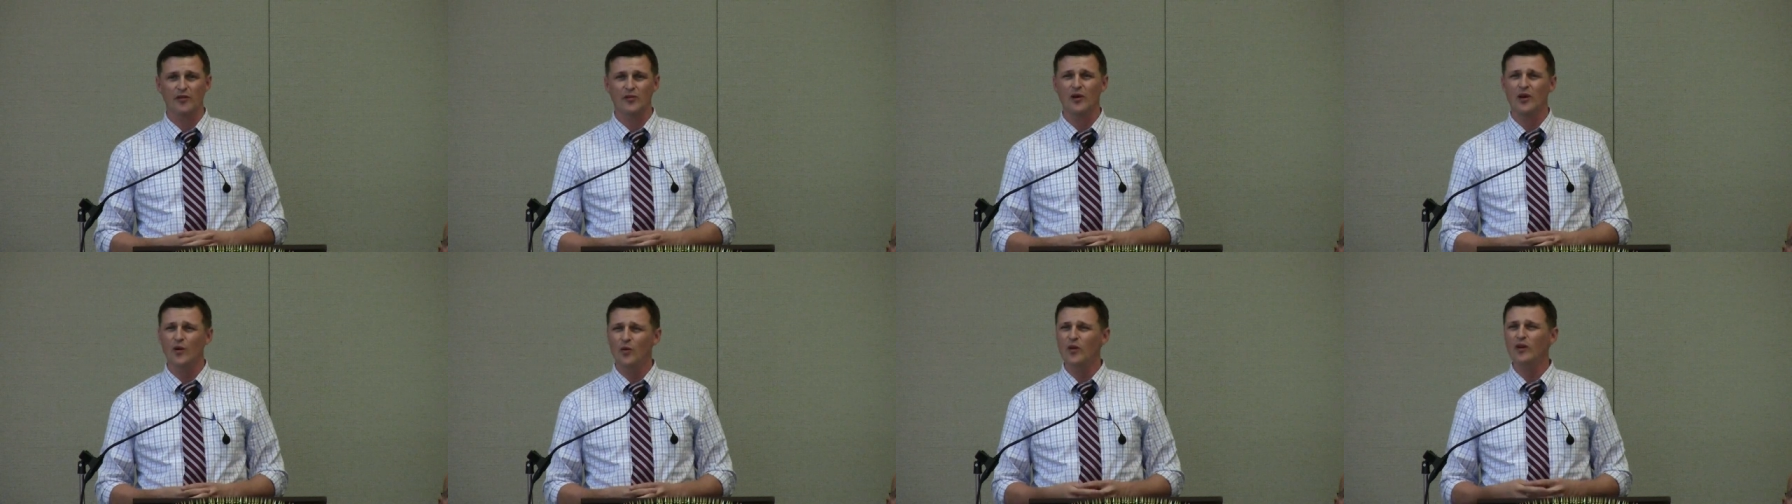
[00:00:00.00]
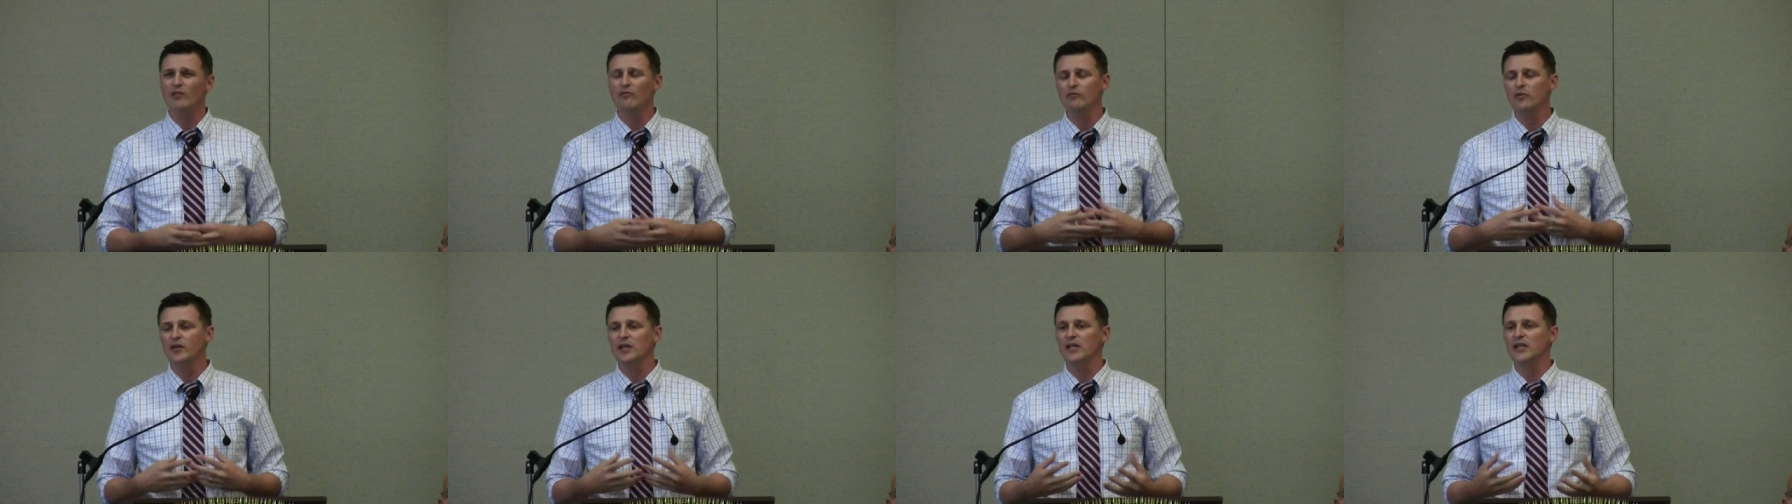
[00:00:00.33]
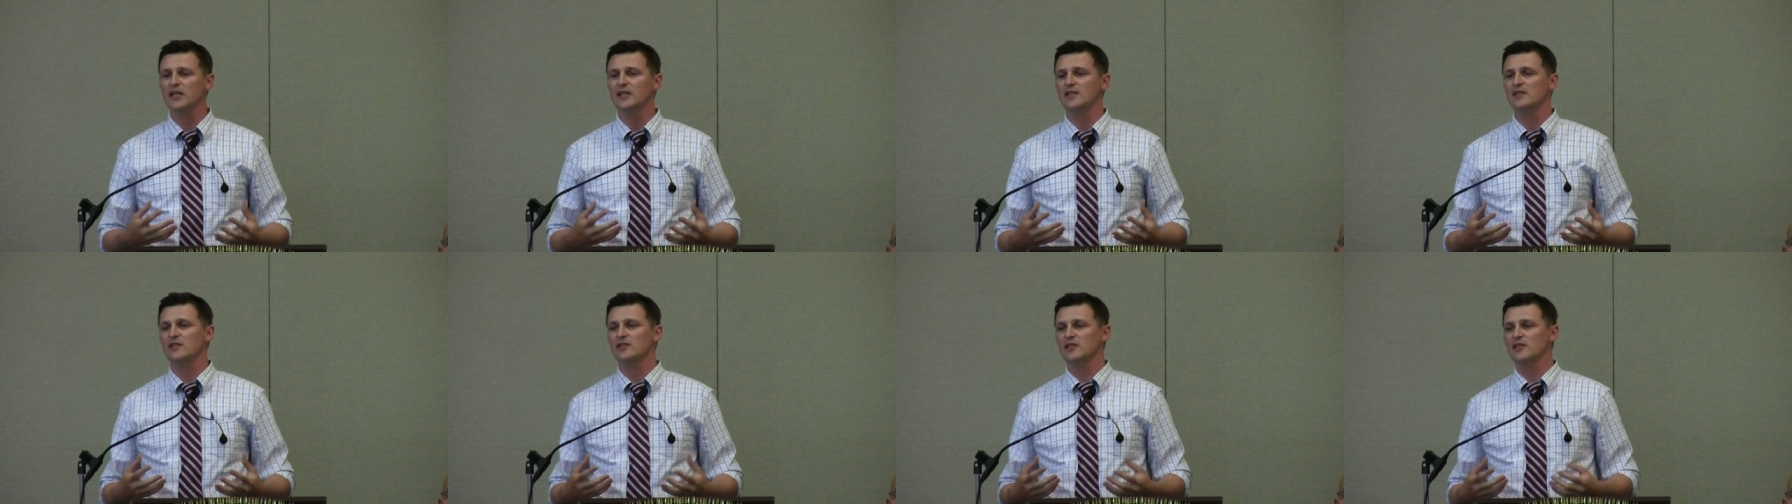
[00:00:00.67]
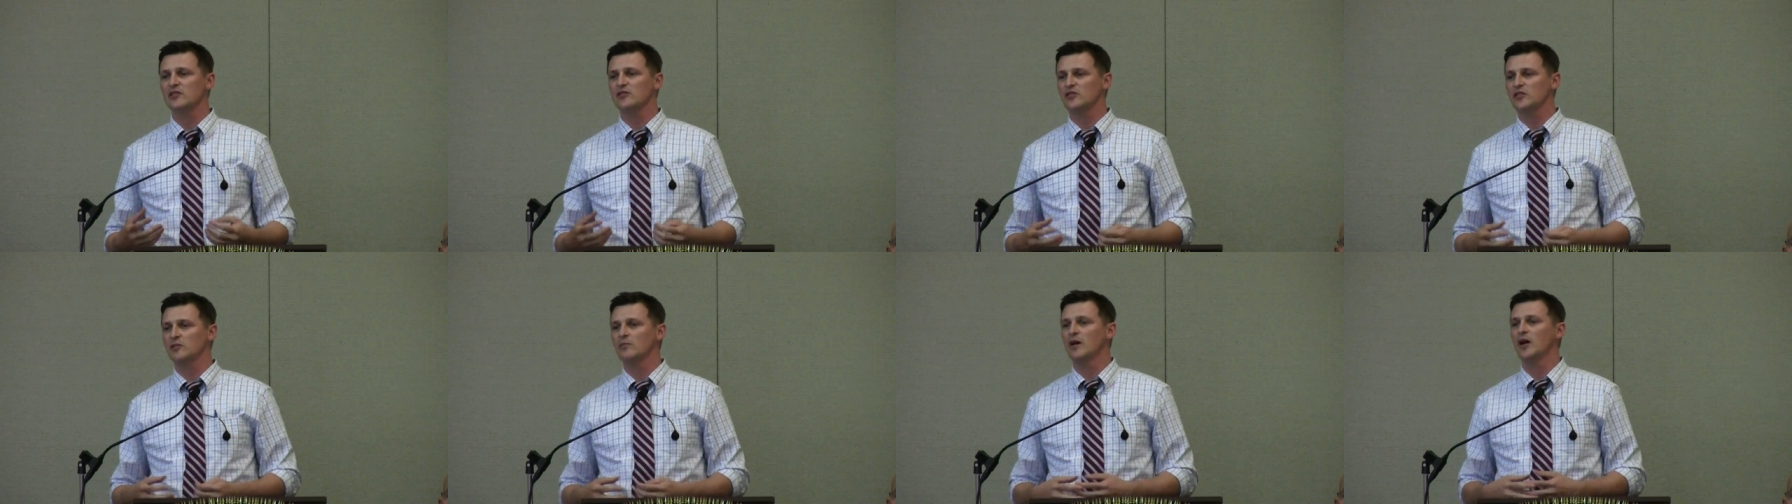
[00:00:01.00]
is what it really is
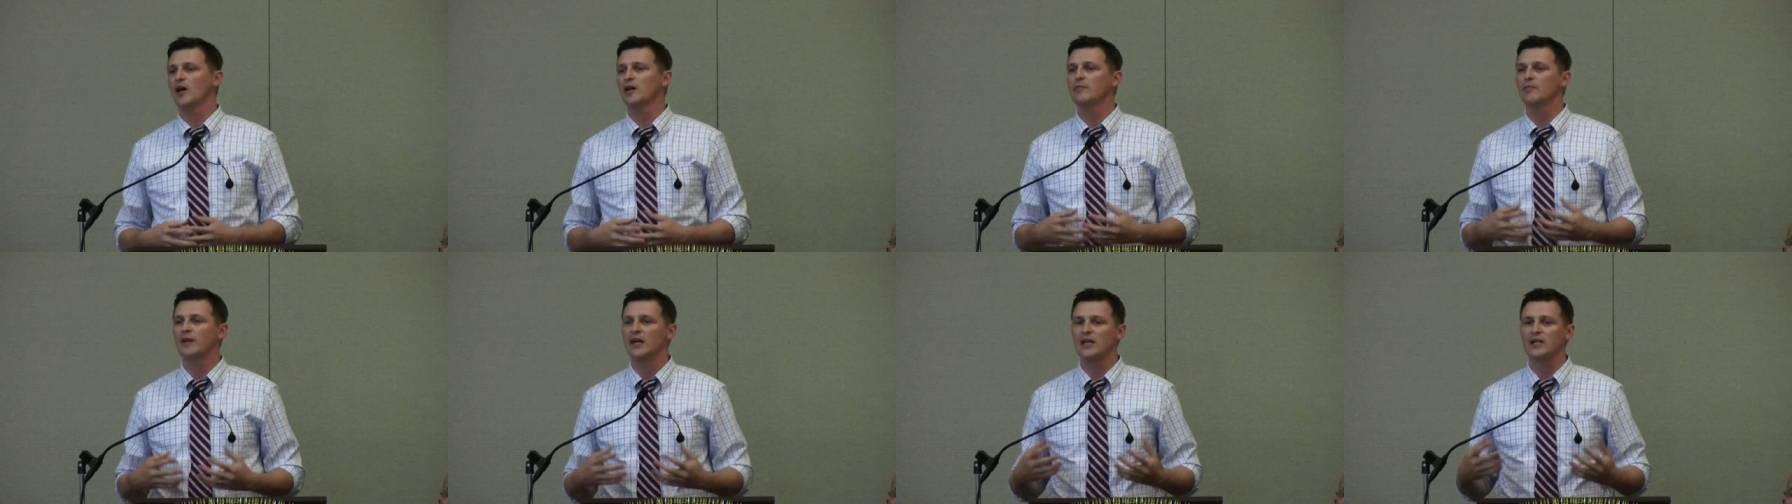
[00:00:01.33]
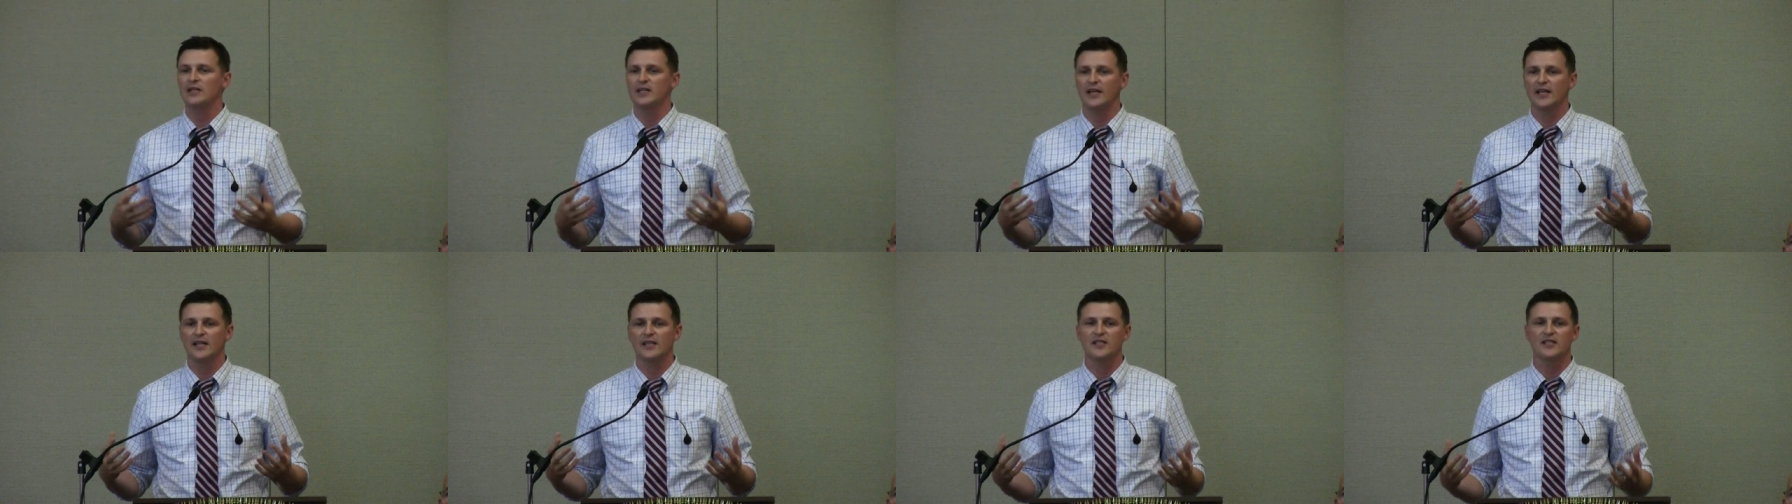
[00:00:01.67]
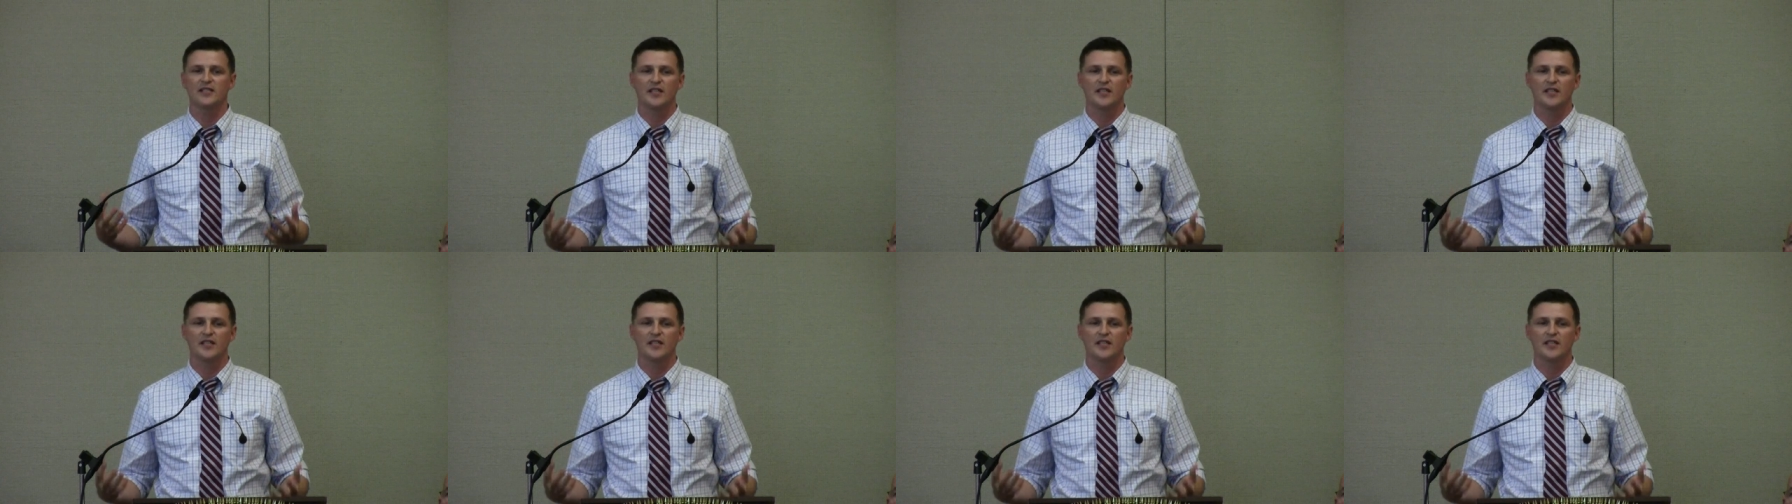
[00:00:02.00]
there's some unmaintained